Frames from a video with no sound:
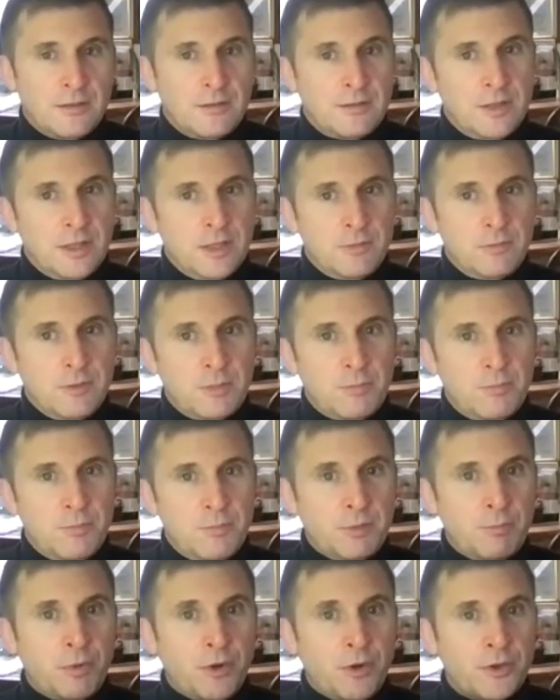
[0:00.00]

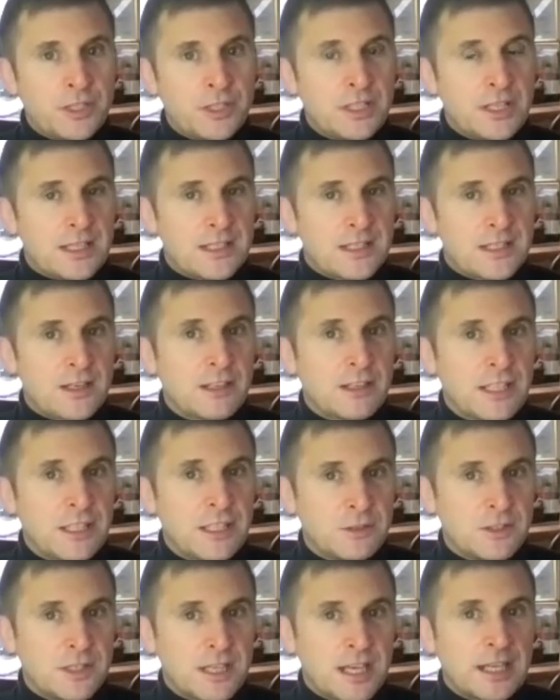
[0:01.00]
Their body, their psyche
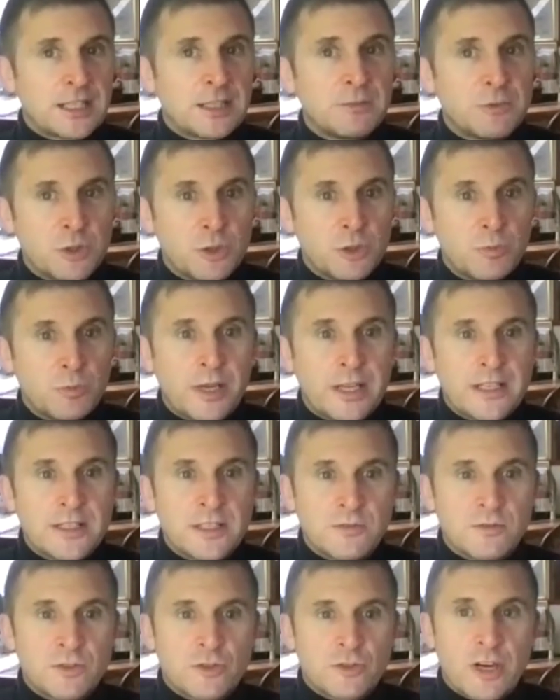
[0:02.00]
will take them to a place
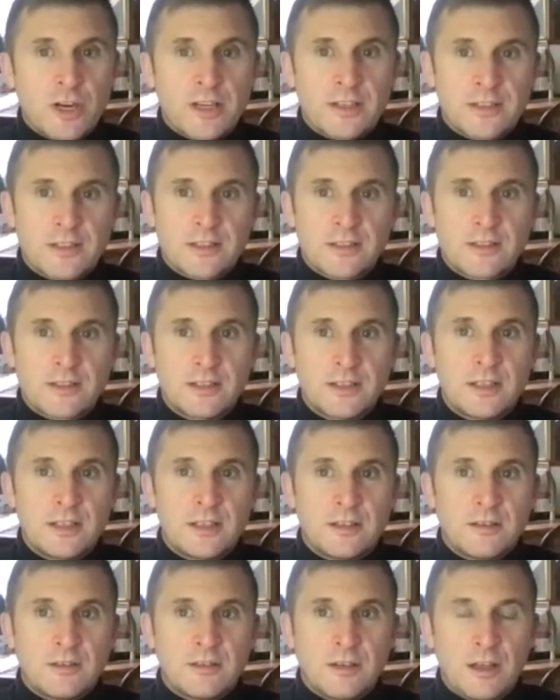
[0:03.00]
of stress,
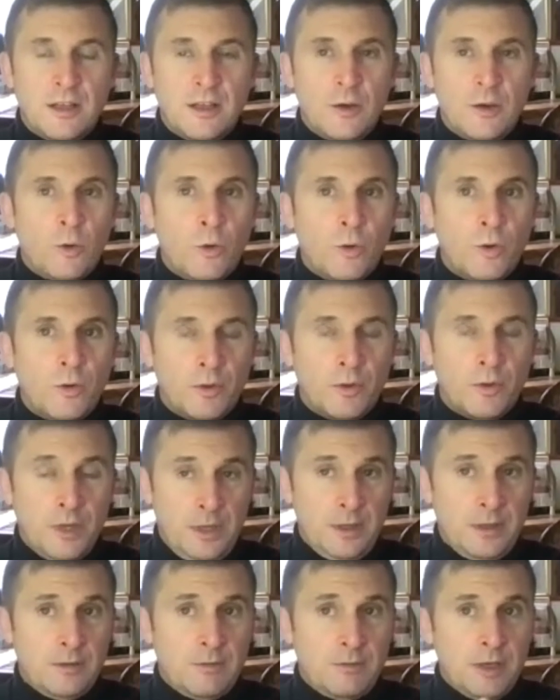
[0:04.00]
or
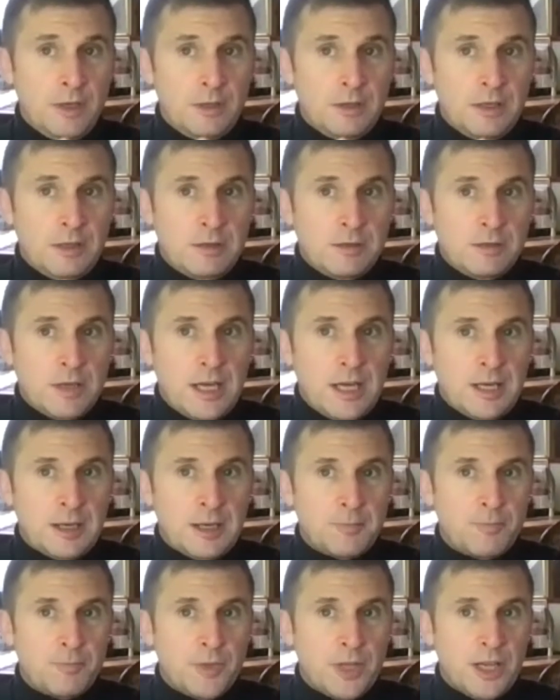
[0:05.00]

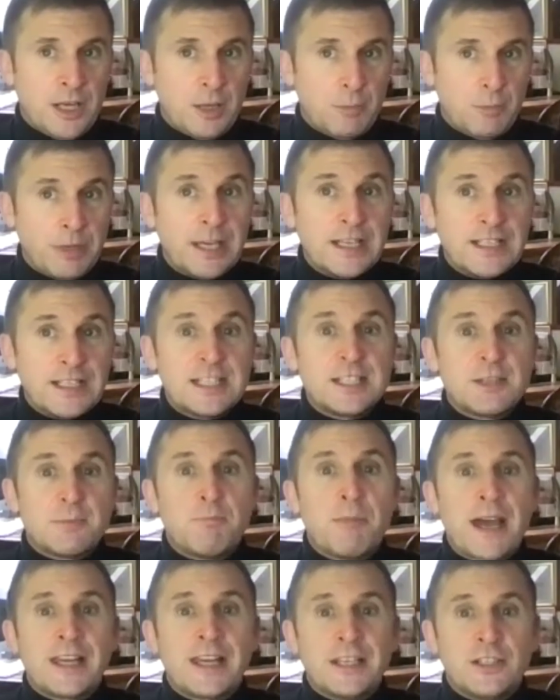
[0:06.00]
an ability to
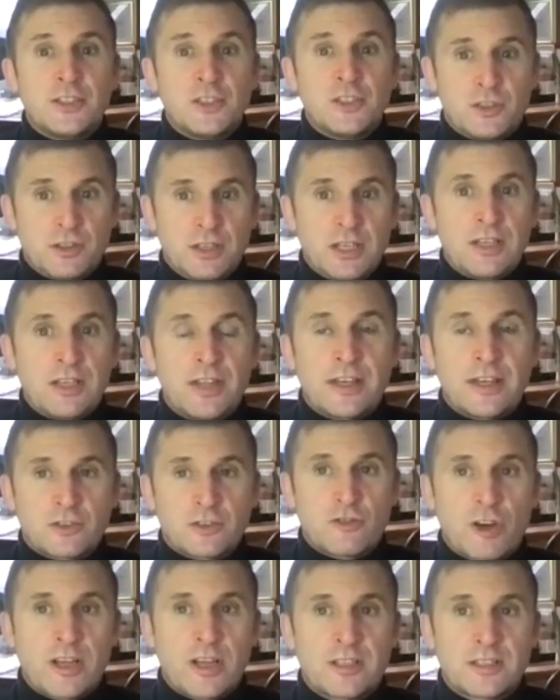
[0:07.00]
manage in that
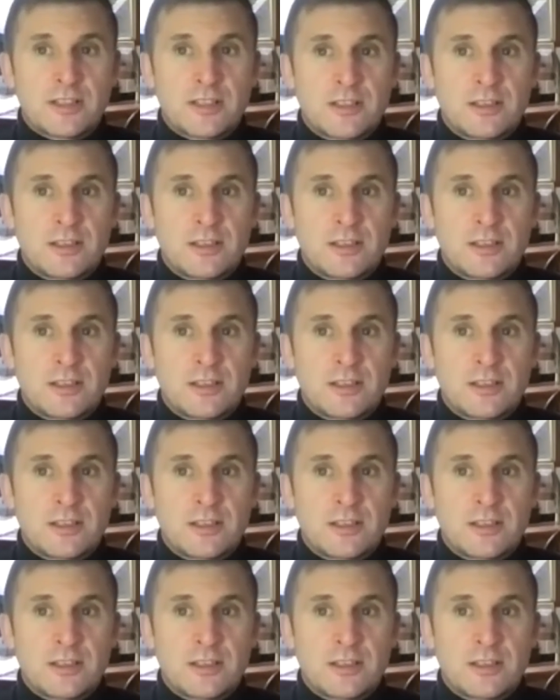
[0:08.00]
stress,